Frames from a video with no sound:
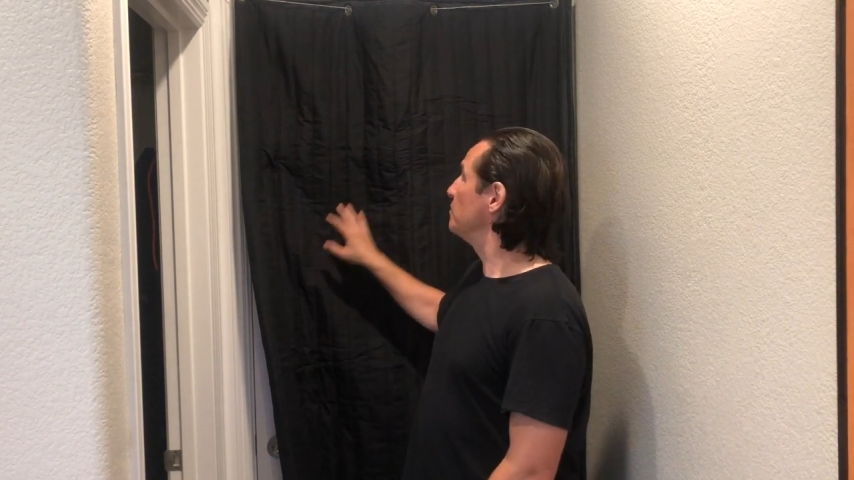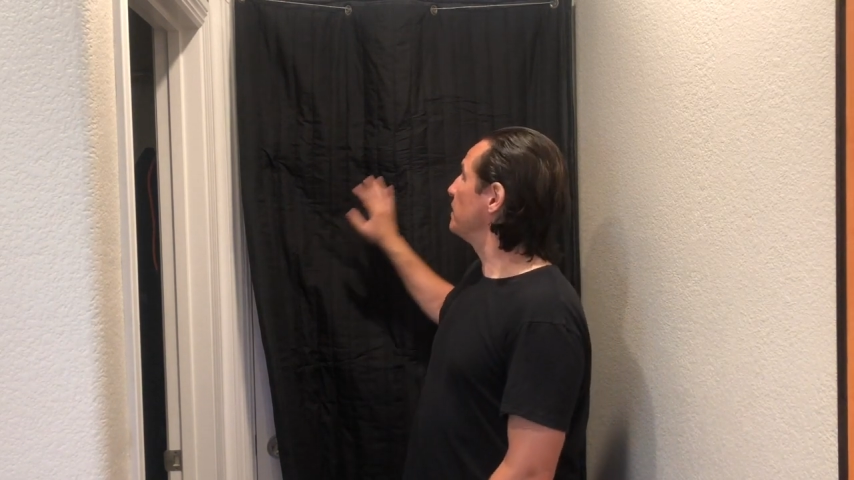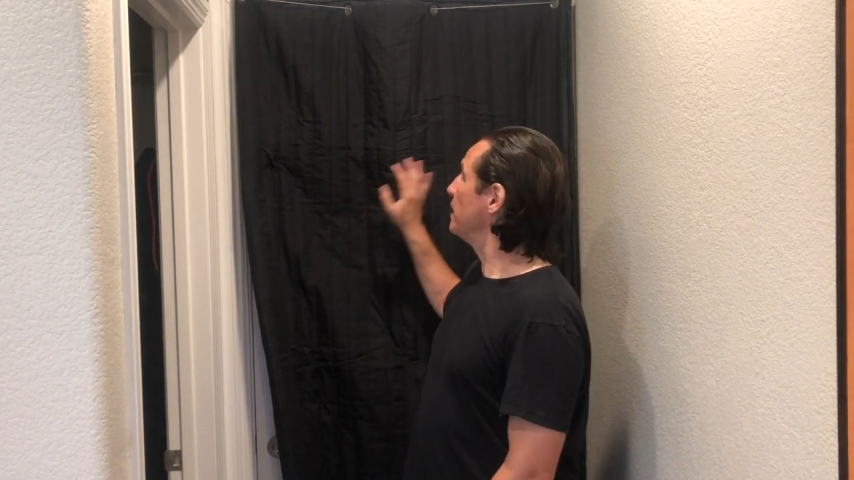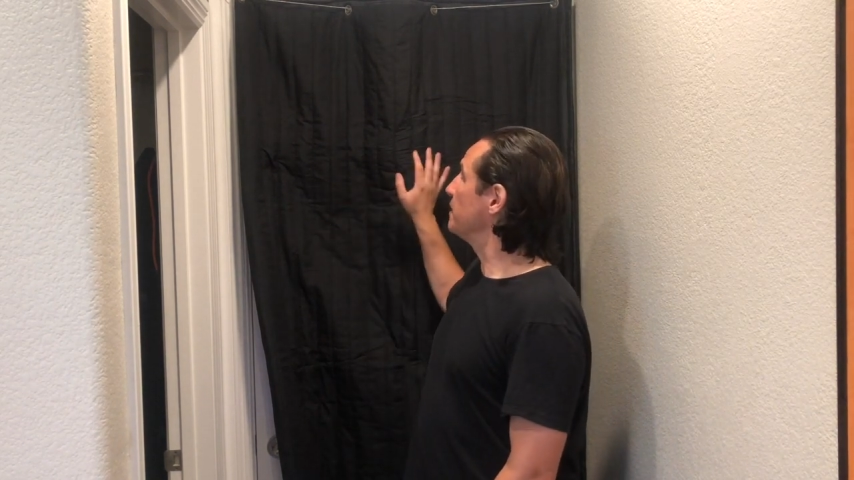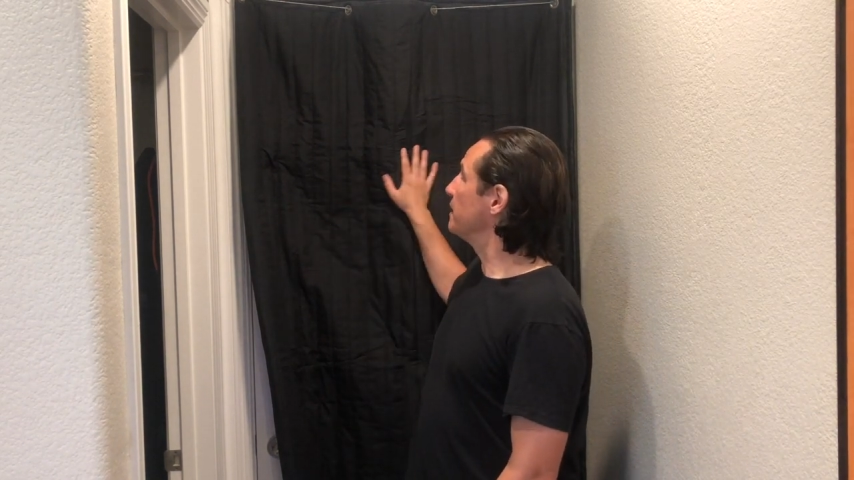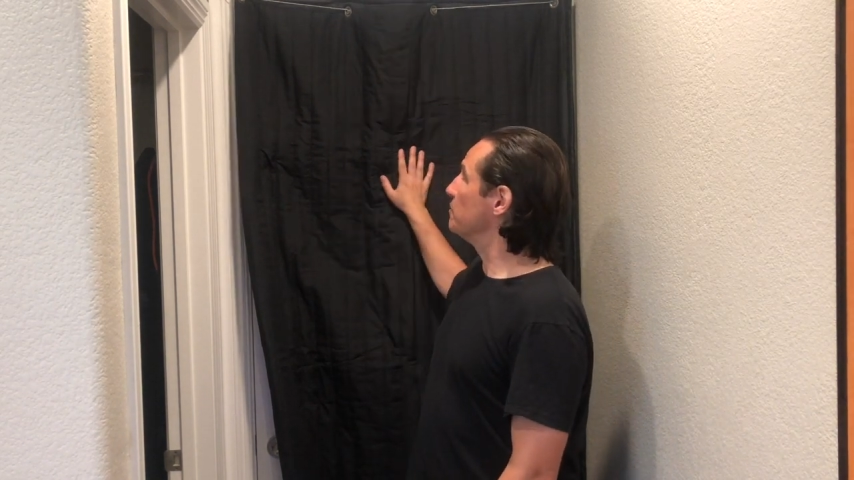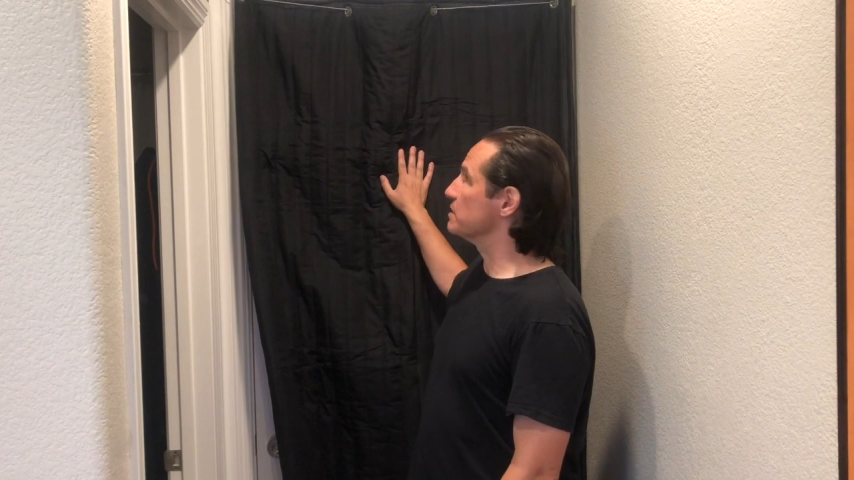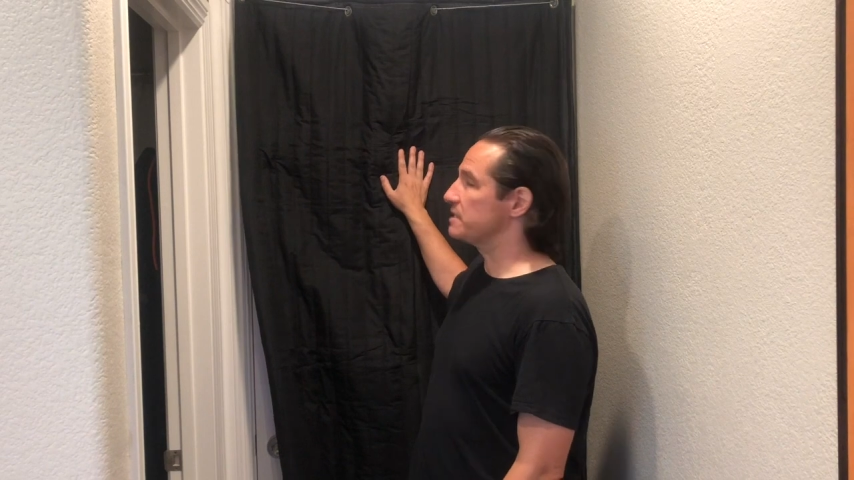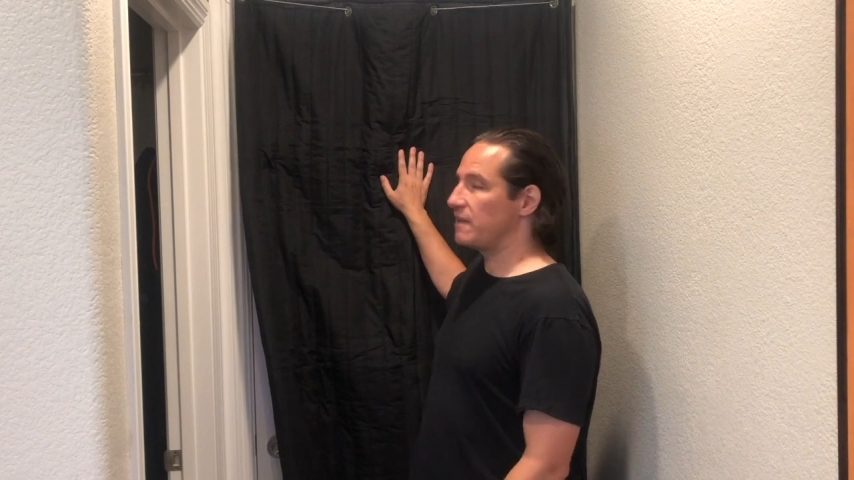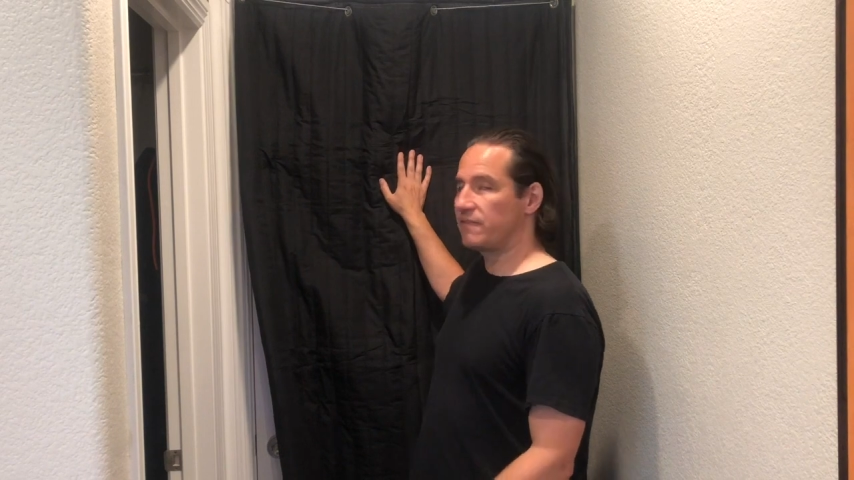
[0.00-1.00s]
but it
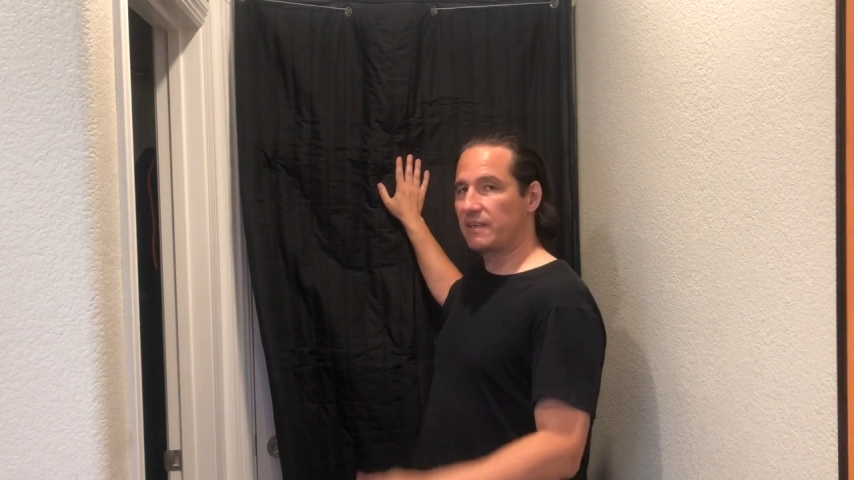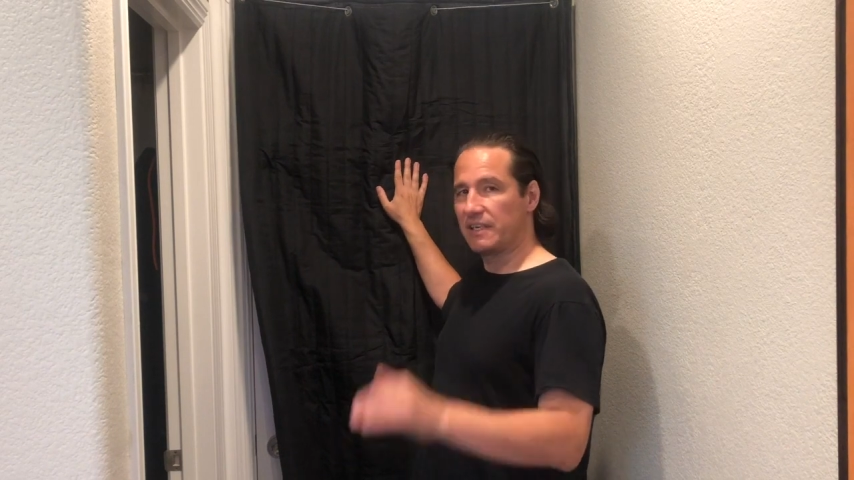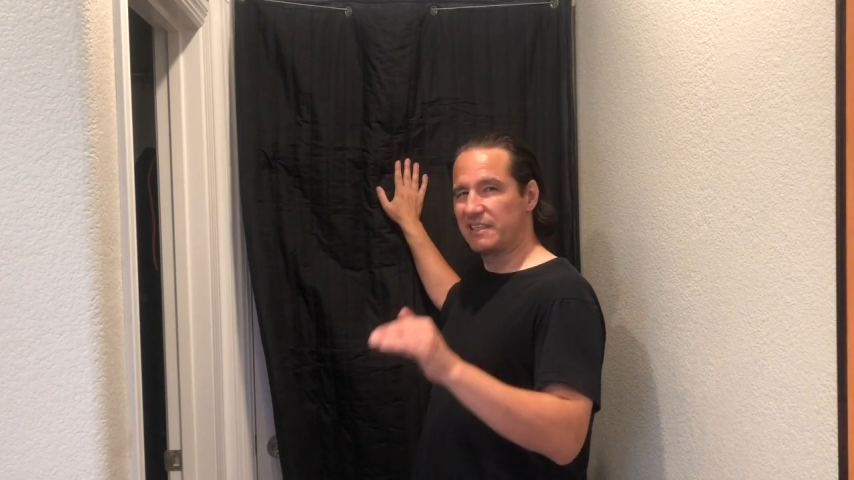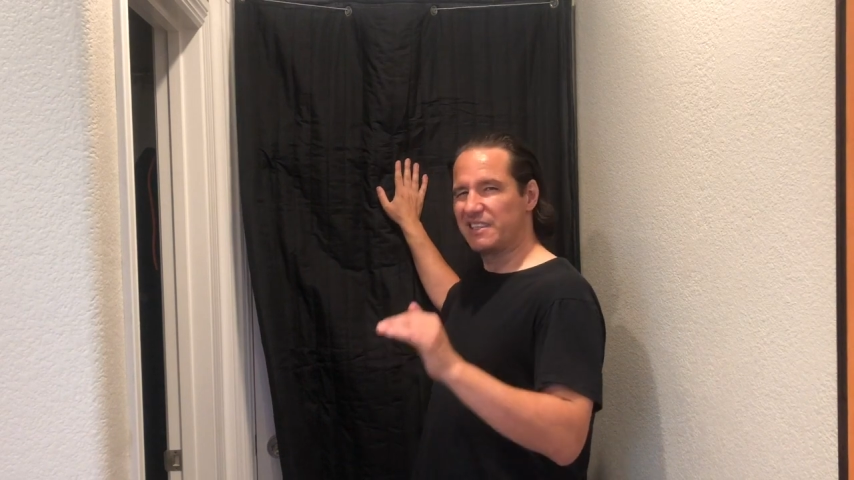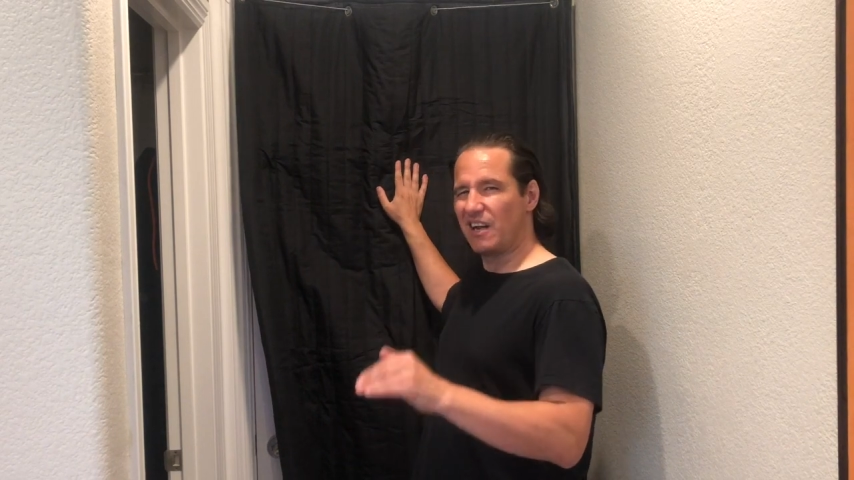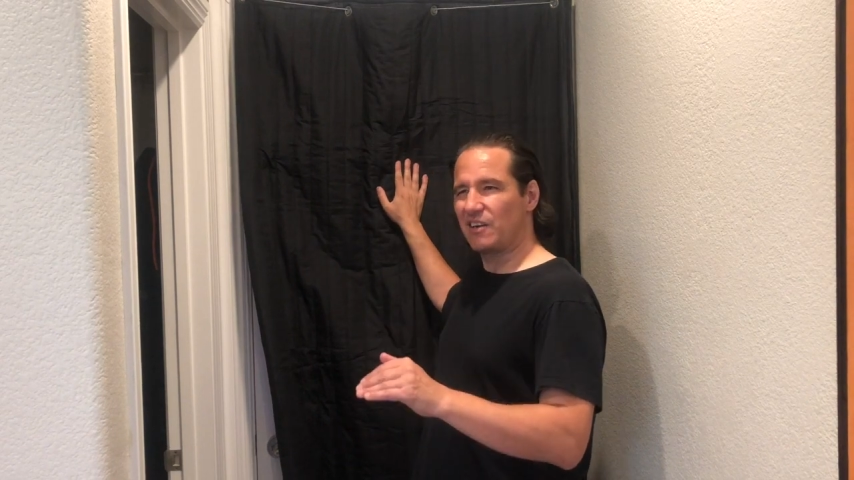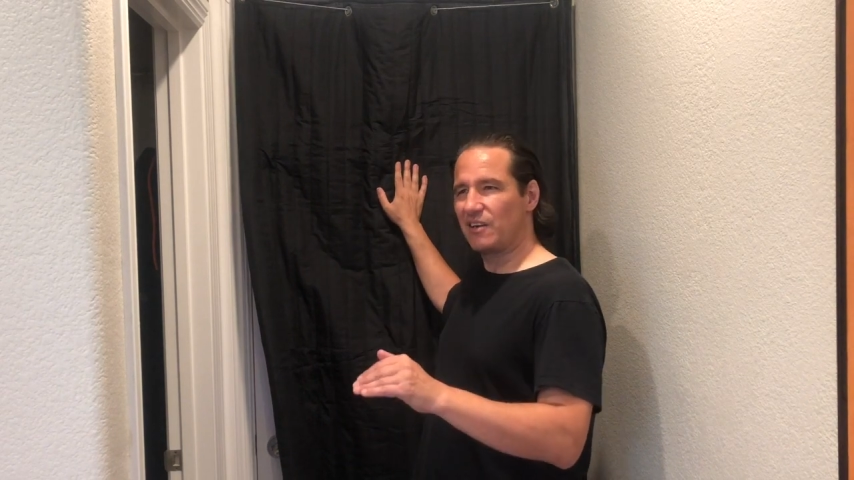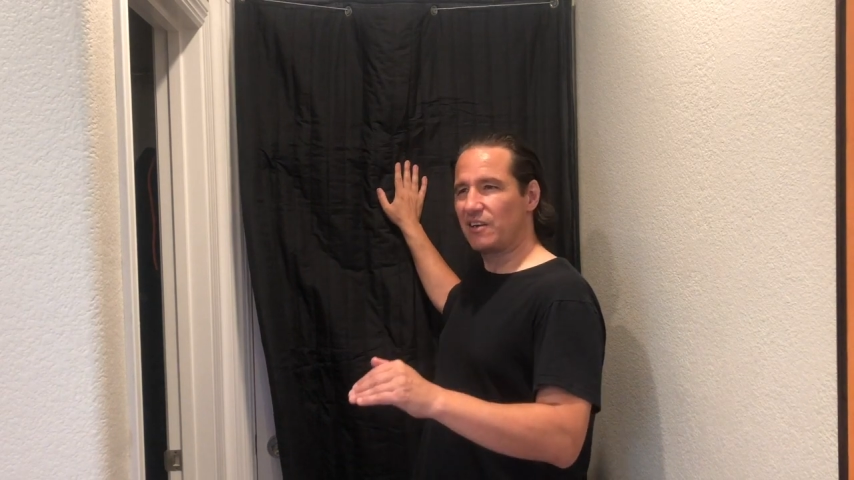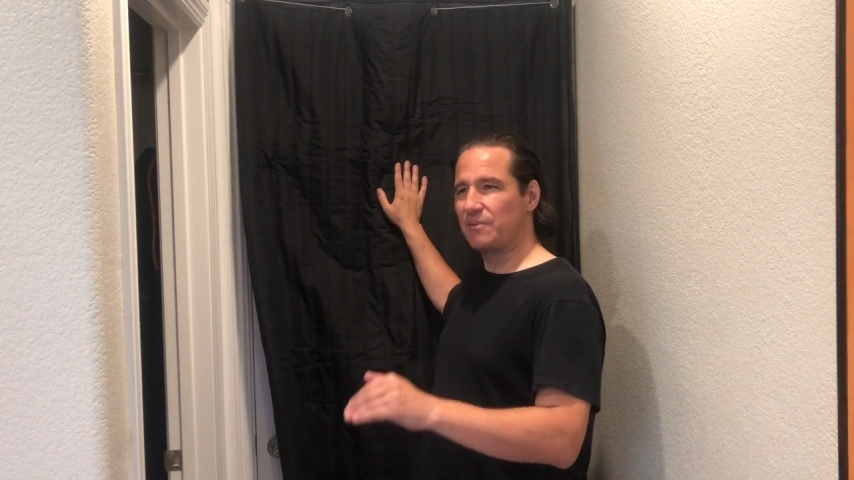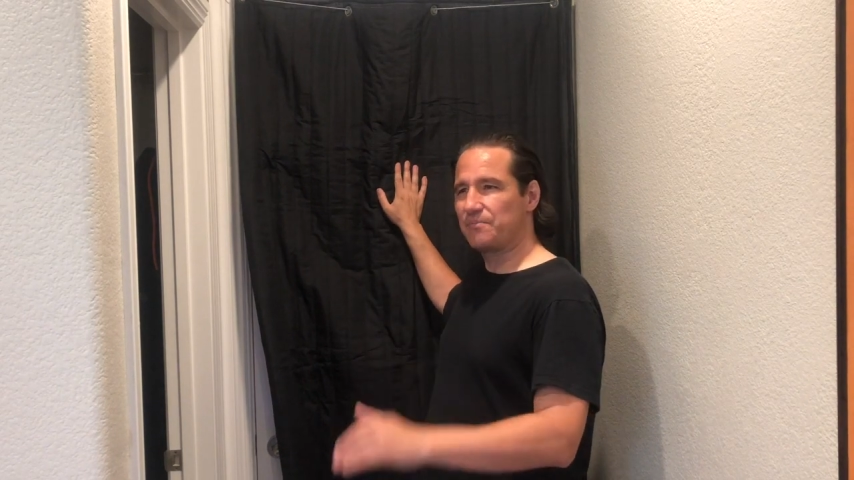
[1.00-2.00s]
was definitely
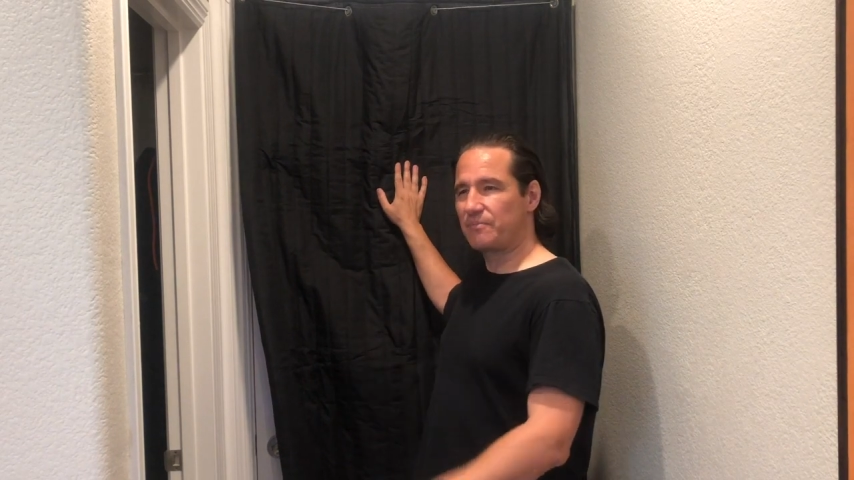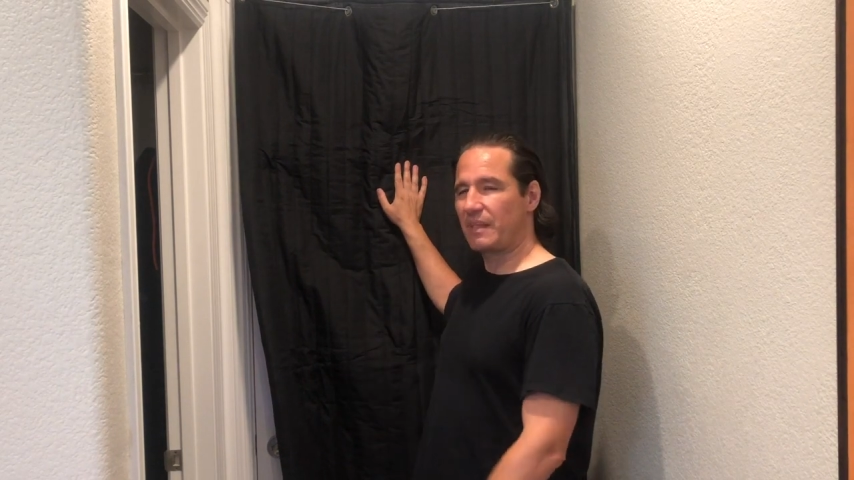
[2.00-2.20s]
duller,